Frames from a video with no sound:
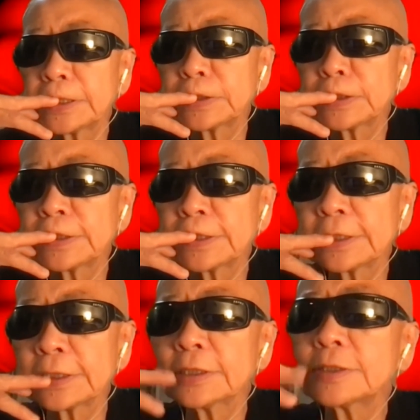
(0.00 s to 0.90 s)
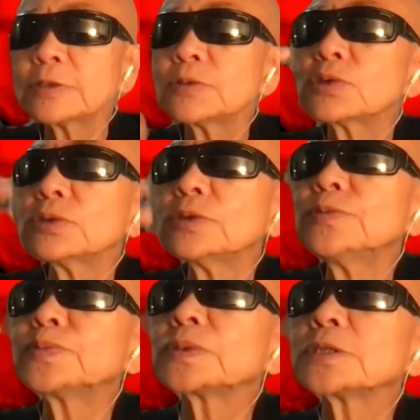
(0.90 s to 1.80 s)
it sort
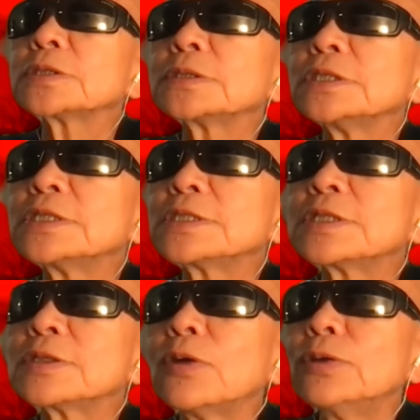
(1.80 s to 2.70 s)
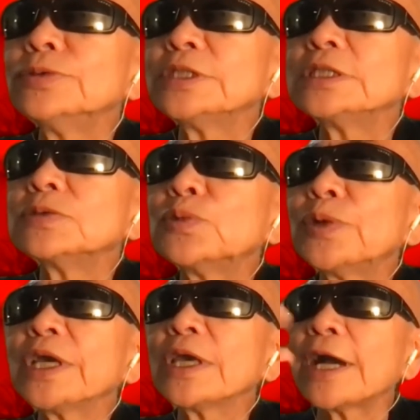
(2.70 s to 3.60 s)
of is the only
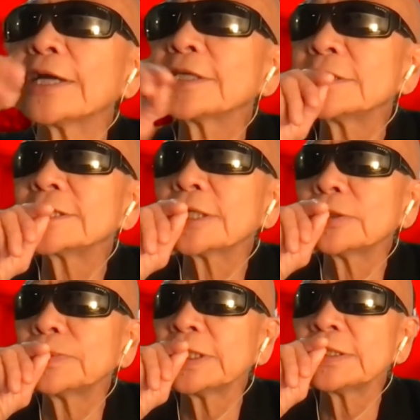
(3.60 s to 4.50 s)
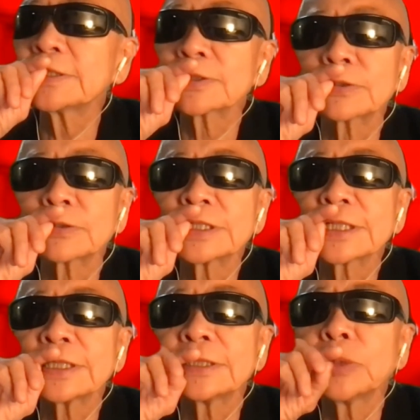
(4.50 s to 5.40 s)
way I can tell many stories
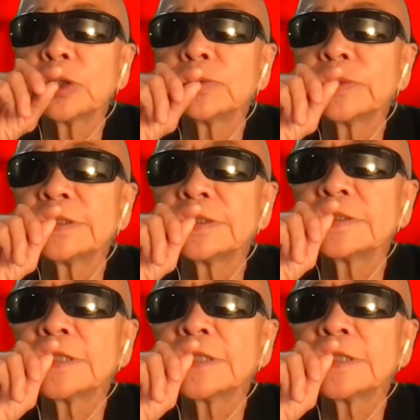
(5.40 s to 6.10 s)
at the moment.